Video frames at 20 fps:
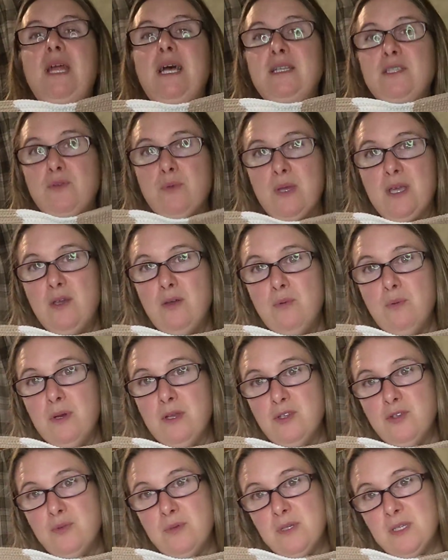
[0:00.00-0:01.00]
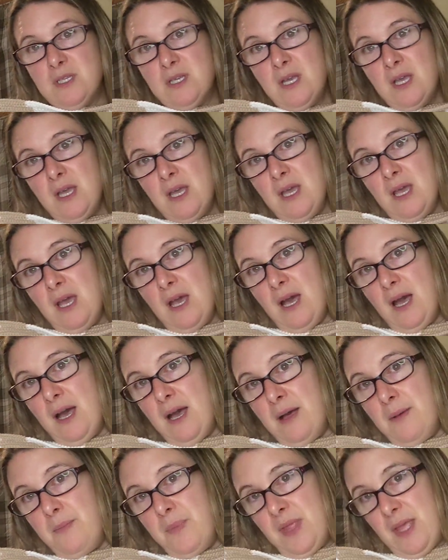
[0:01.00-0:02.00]
last week, which was
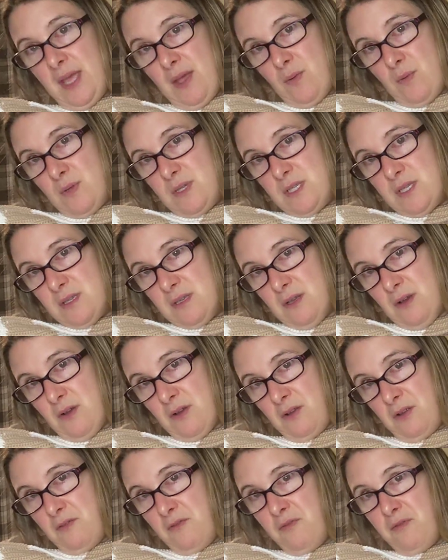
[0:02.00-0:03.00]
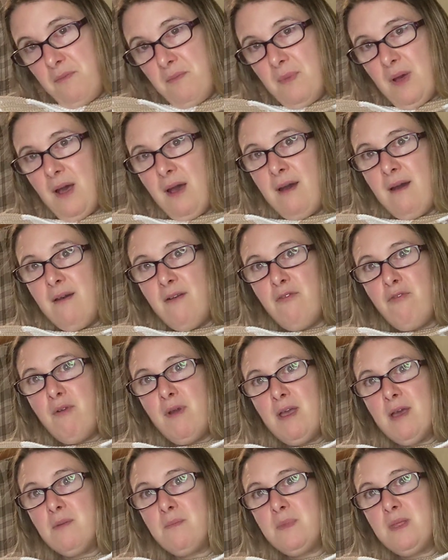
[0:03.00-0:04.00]
it was kind of
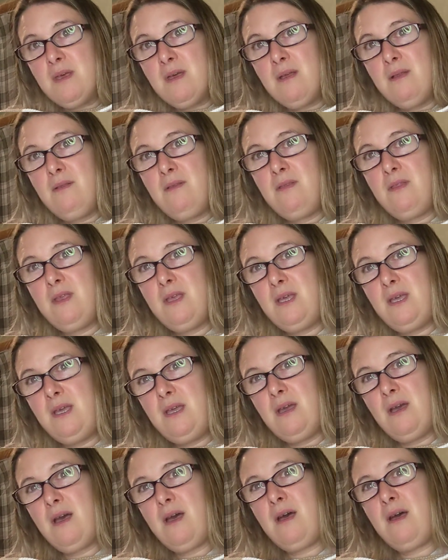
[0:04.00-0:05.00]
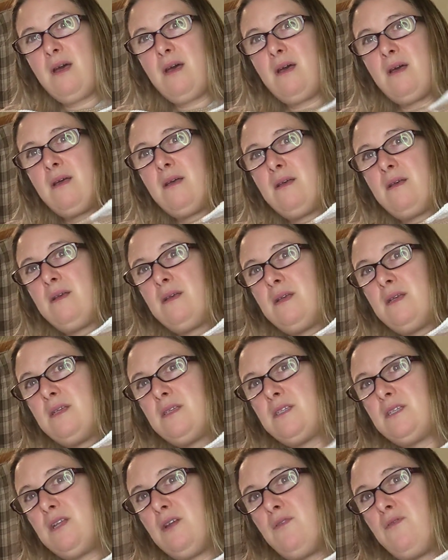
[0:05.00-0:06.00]
halfway up the
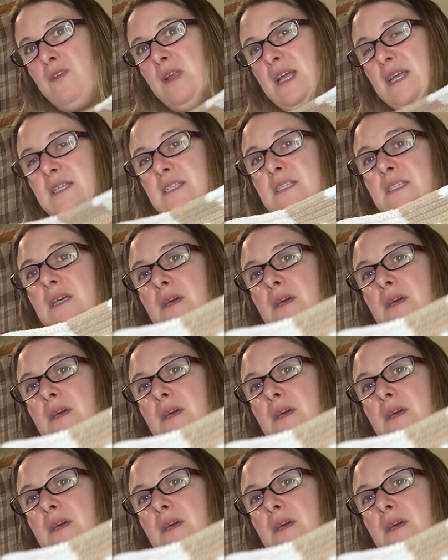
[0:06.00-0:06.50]
snowflakes,